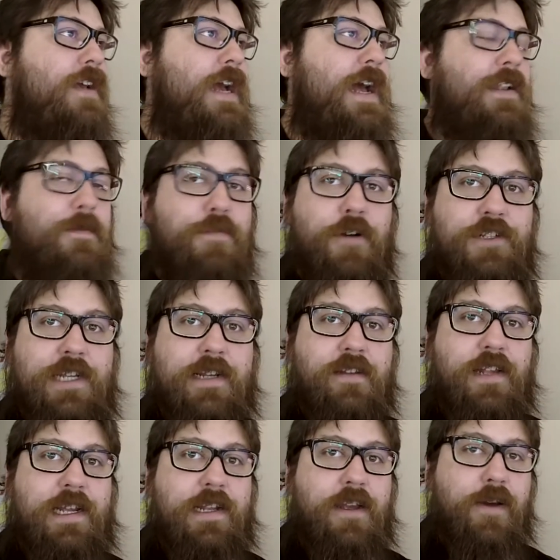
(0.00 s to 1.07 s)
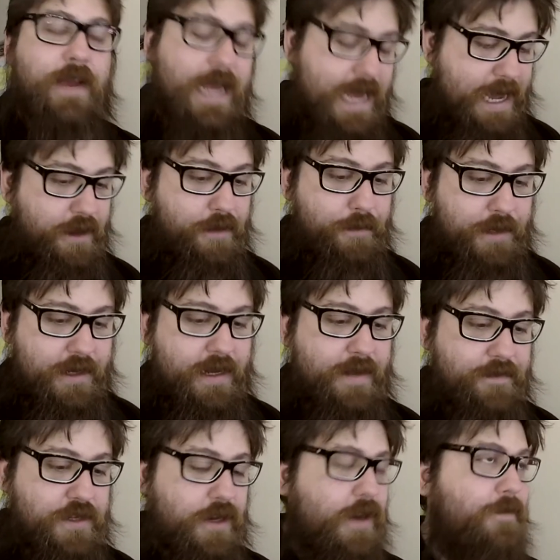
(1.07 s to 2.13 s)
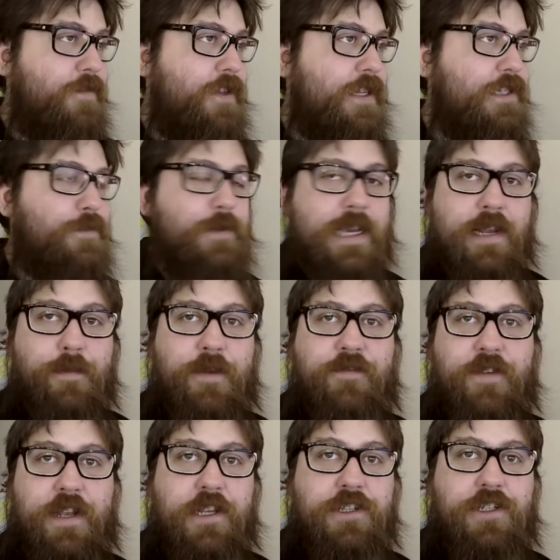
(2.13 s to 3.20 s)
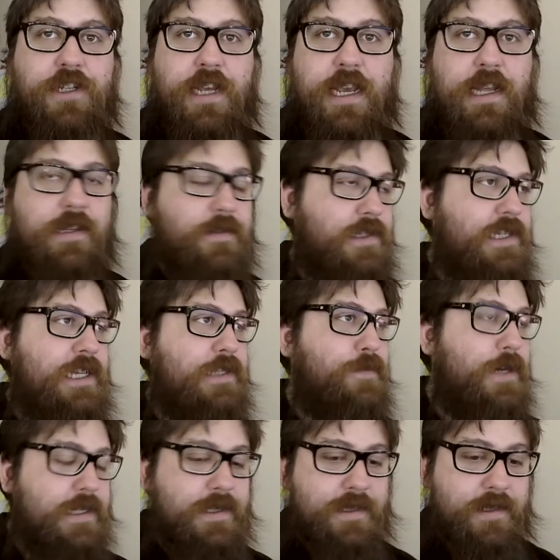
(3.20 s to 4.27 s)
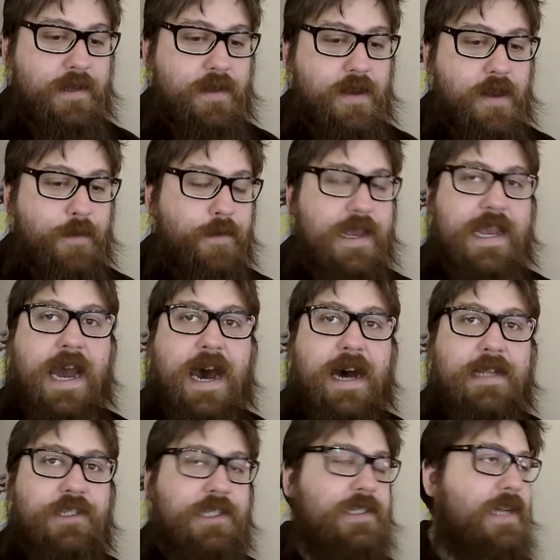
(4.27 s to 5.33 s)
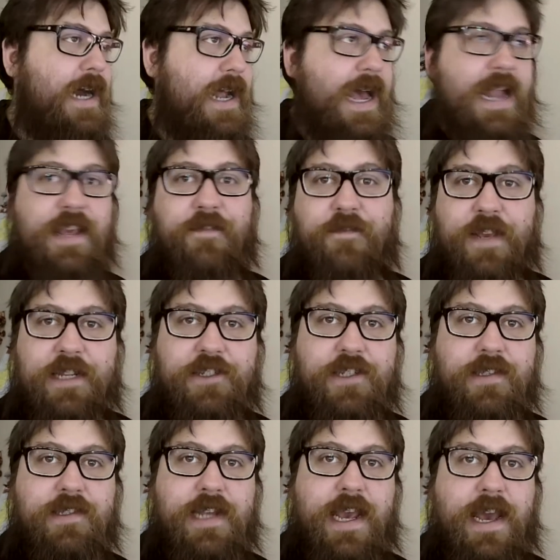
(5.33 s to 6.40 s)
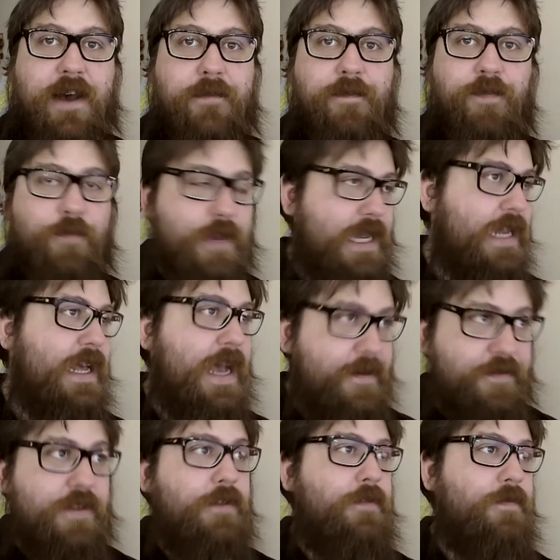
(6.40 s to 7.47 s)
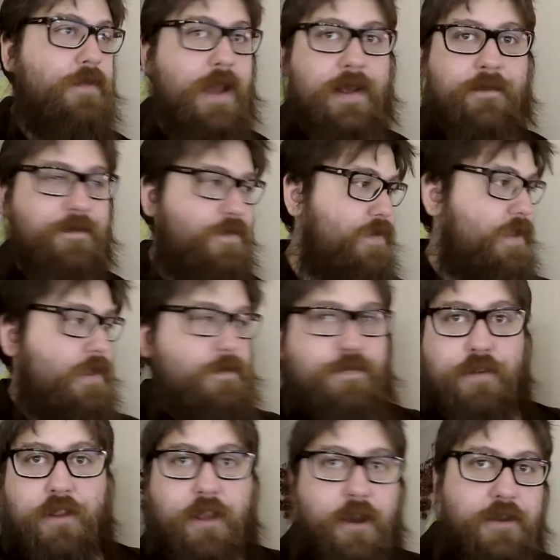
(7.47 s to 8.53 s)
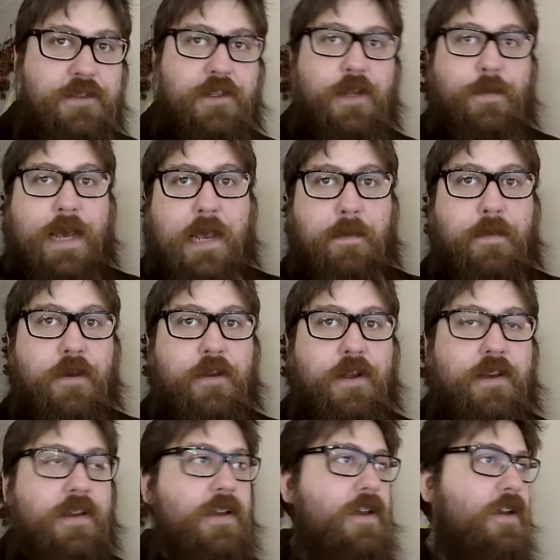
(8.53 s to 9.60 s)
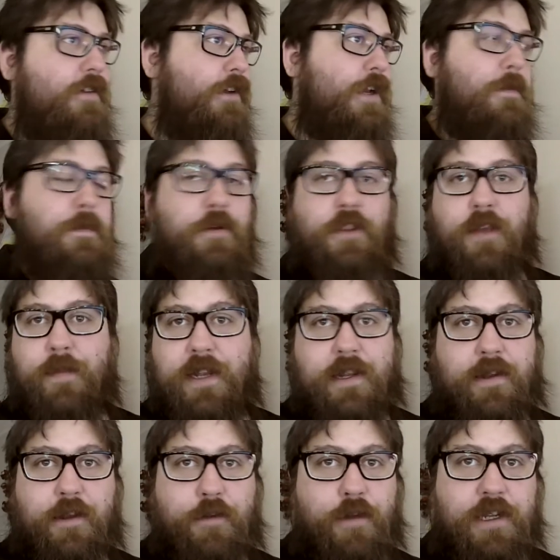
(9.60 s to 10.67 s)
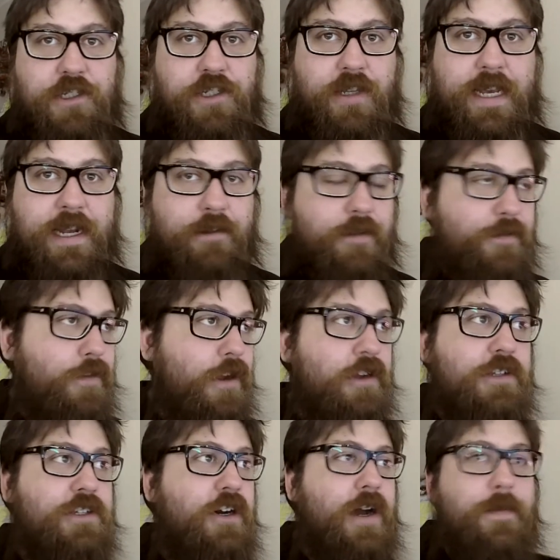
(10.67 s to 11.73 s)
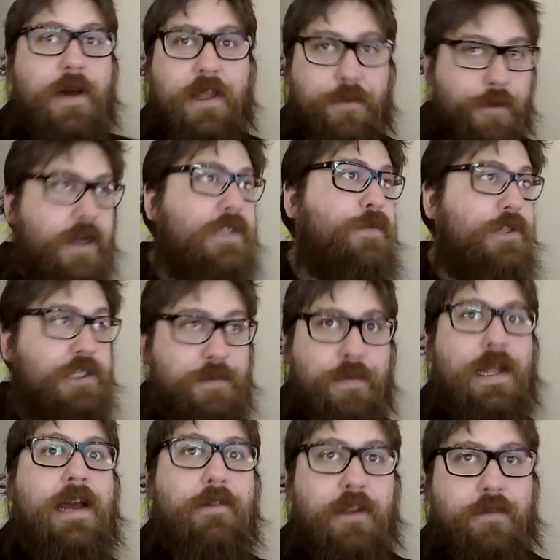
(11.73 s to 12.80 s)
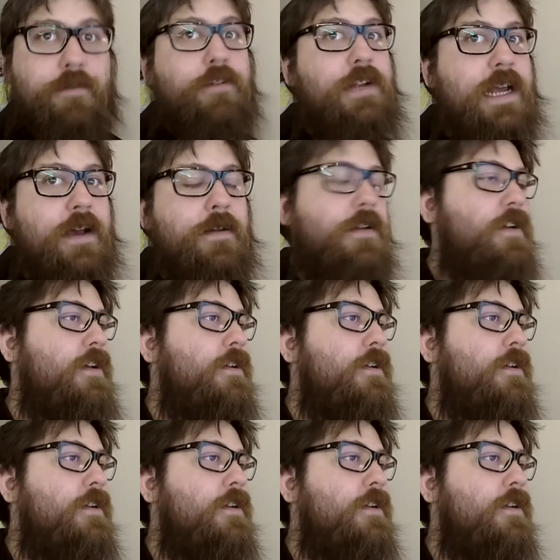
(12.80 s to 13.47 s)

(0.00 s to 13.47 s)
and the project lead going, hang on, we don't have time for this, we're going to be finished in 6 months, we can't just start adding features now, we're going to have to like put those on the back burner, we can put them in a crunch later if we've got time, otherwise we're just plowing through now.